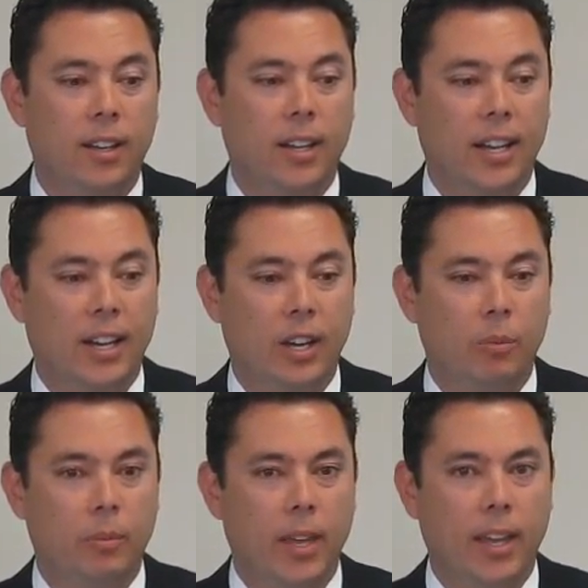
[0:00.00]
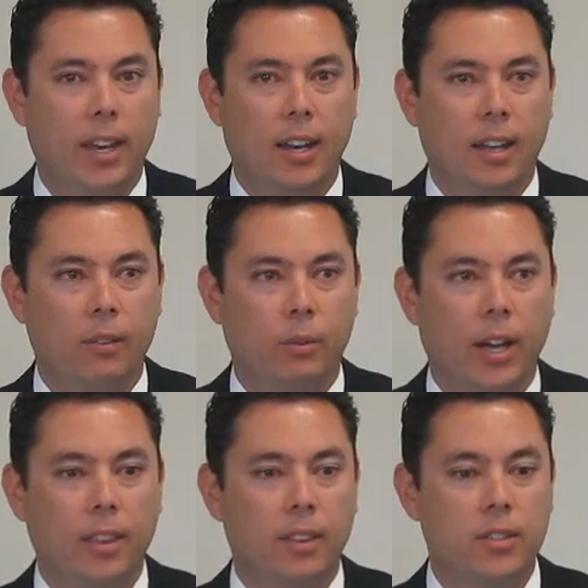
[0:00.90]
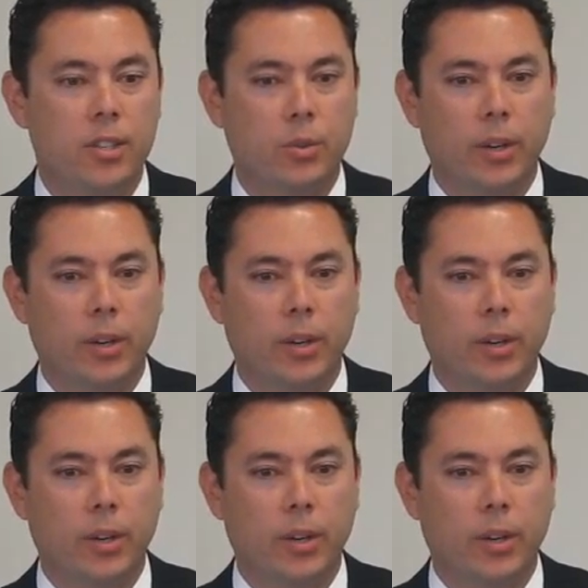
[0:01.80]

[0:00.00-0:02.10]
Um, and uh, rather than just